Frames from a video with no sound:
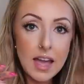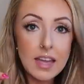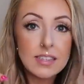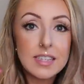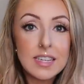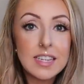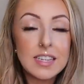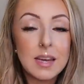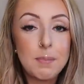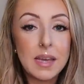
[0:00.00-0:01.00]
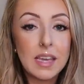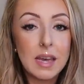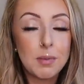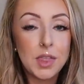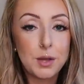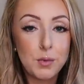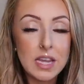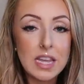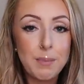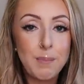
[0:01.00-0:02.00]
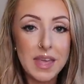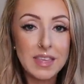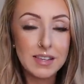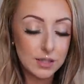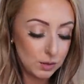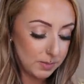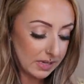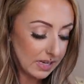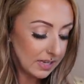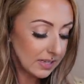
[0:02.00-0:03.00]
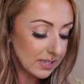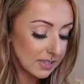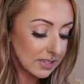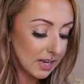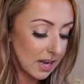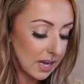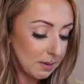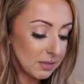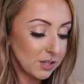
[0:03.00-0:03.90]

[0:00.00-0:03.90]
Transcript: I did end up picking up three bathing suit bikinis this time.